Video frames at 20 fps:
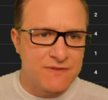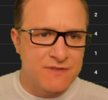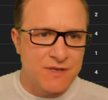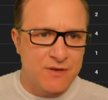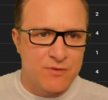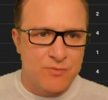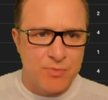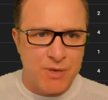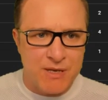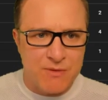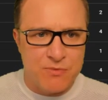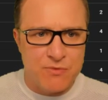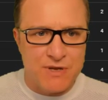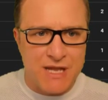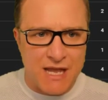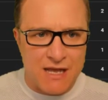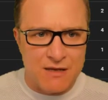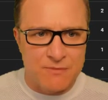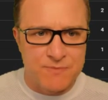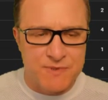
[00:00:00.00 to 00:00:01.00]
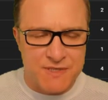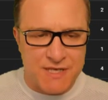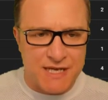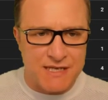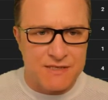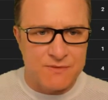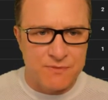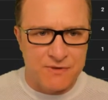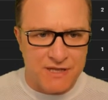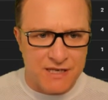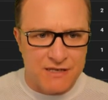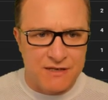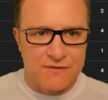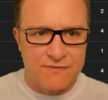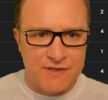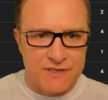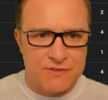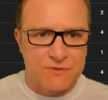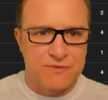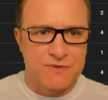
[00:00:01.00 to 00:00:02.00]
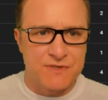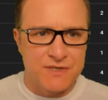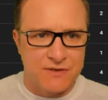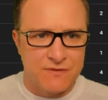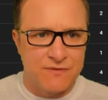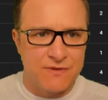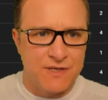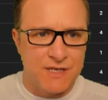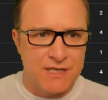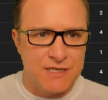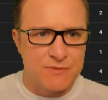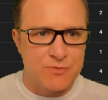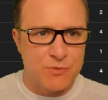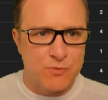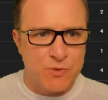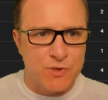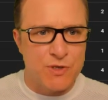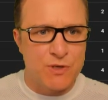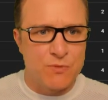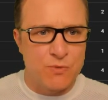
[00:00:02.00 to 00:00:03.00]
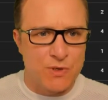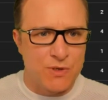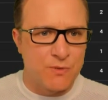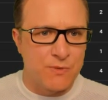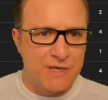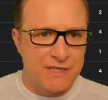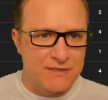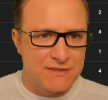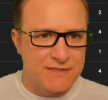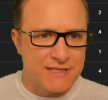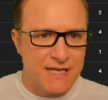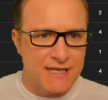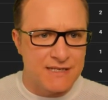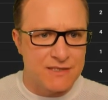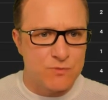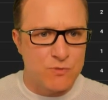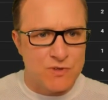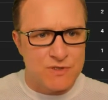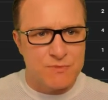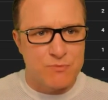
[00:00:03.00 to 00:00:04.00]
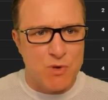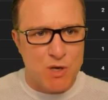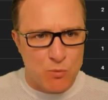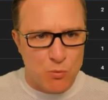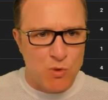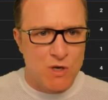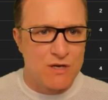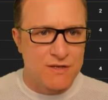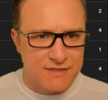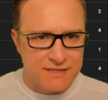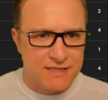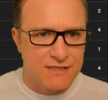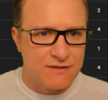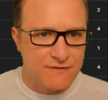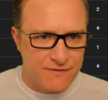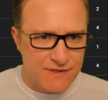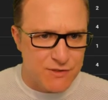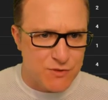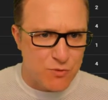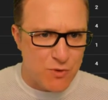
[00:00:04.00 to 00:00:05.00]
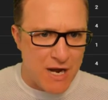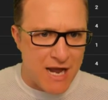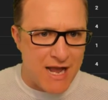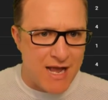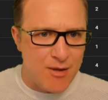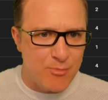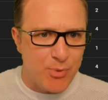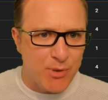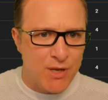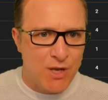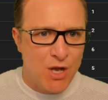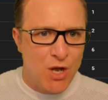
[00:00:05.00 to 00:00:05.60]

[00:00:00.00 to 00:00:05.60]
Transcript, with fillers: So people get obsessed with individual CVEs, but what you want to understand is what's my worst individual app?